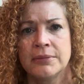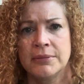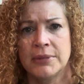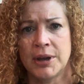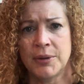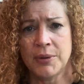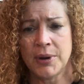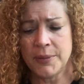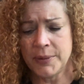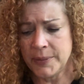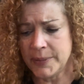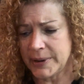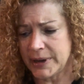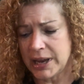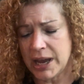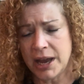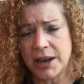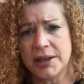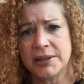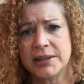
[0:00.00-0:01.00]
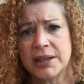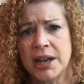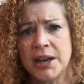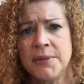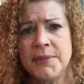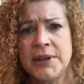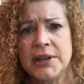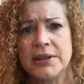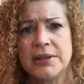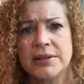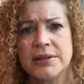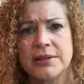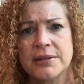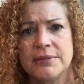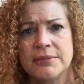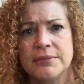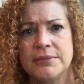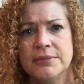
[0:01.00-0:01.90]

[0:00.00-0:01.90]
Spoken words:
and while we were yet his enemies.